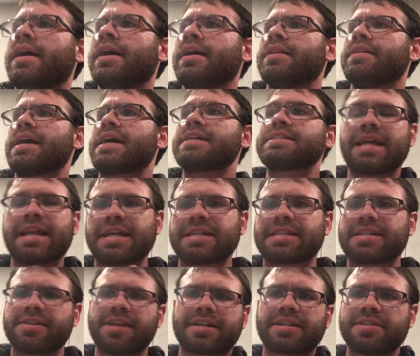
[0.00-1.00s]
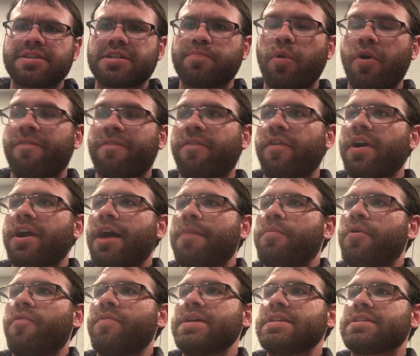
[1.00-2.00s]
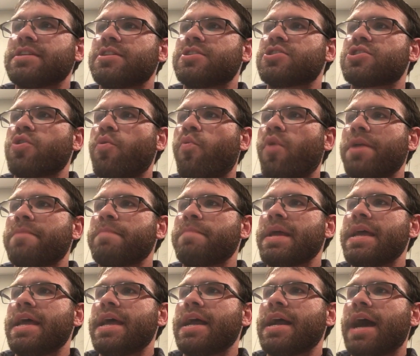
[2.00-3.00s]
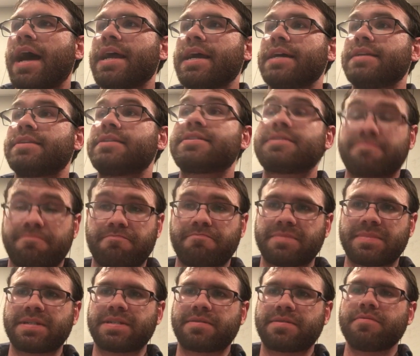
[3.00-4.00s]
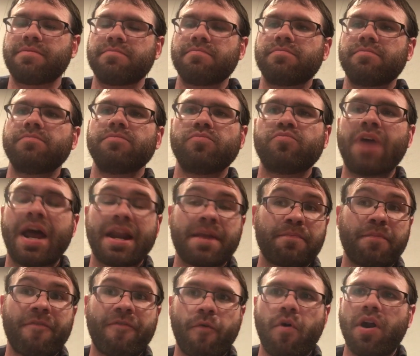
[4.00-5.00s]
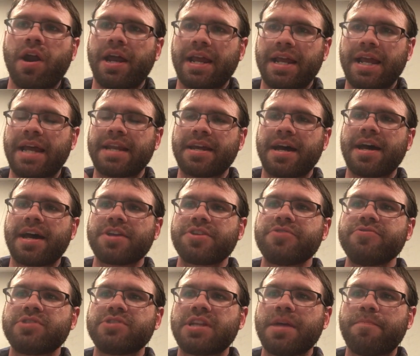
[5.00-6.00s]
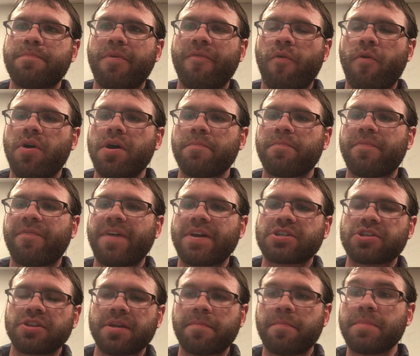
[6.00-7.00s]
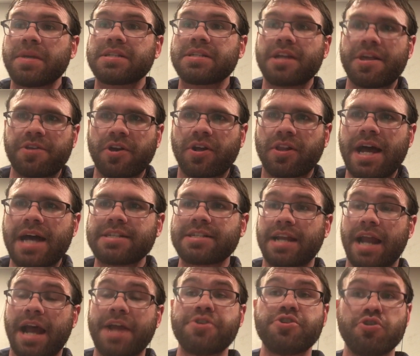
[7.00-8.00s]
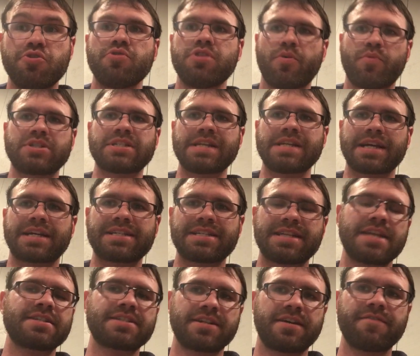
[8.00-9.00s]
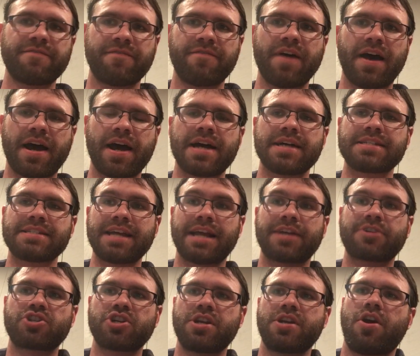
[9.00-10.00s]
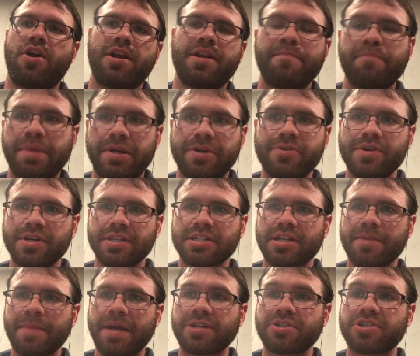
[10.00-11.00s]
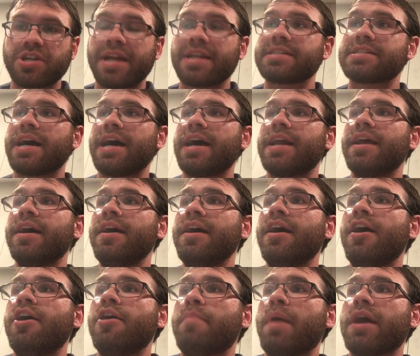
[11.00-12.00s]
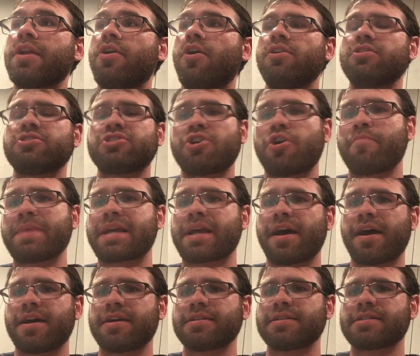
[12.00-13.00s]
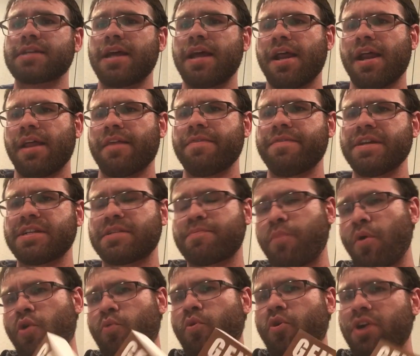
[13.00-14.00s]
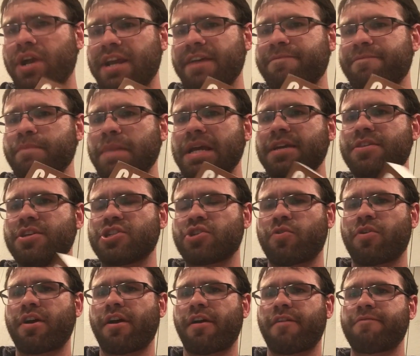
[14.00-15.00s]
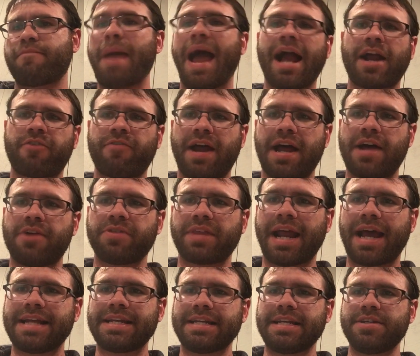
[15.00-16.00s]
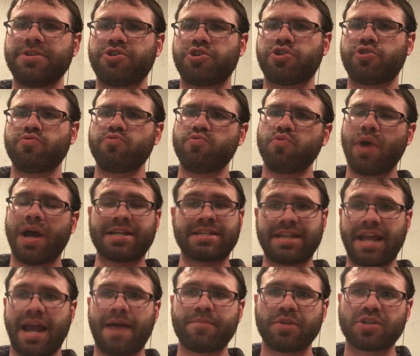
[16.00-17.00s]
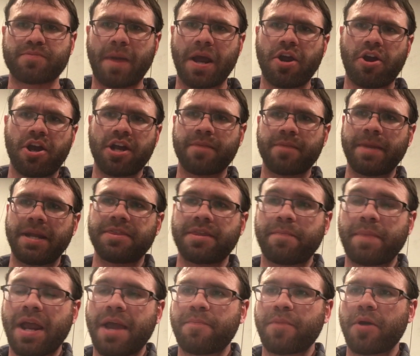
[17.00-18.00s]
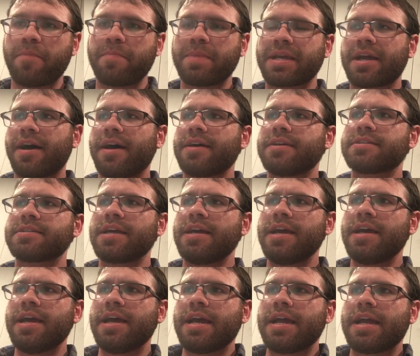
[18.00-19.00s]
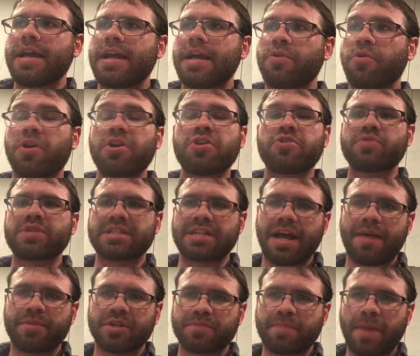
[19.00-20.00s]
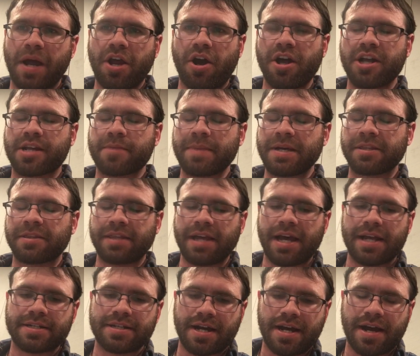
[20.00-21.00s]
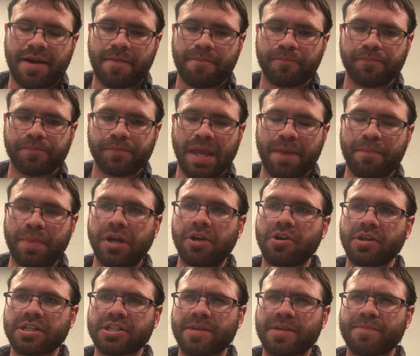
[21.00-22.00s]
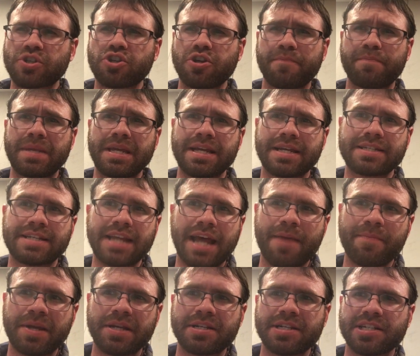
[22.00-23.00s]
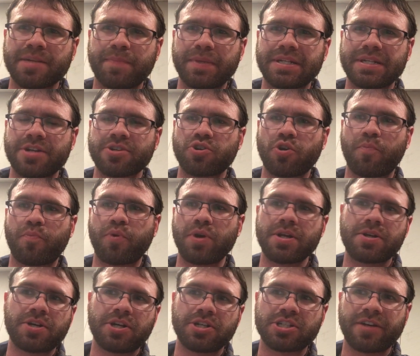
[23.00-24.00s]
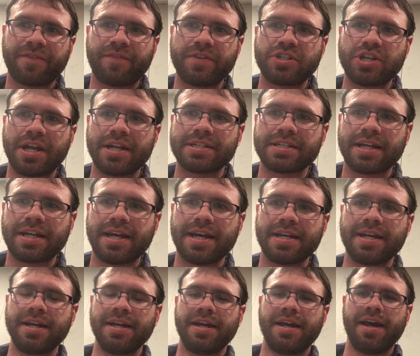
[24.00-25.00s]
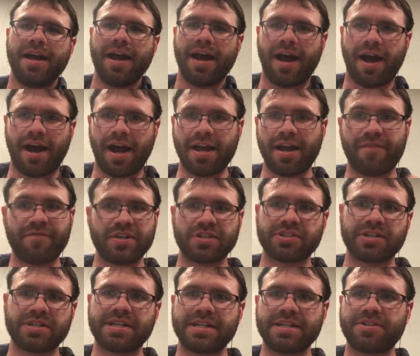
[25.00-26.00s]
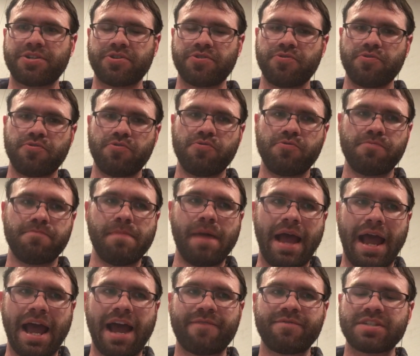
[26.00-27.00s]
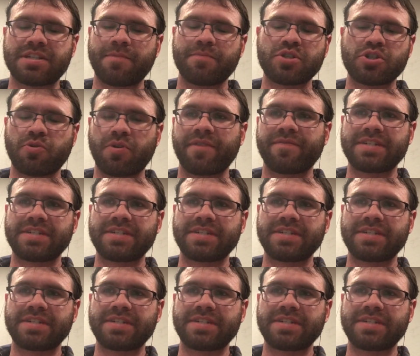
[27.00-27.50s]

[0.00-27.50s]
Like I said, I selected this book for a couple of reasons. One being I had read it before, I had used it before in Professor Lieberman's other class, and I knew there was an extensive section on imperialism and genocide, but also because this book will give me the sort of background that I need to establish my argument in the paper, because in order to establish my argument that imperialism should be examined as a potential precursor for genocide, I obviously need to have some sort of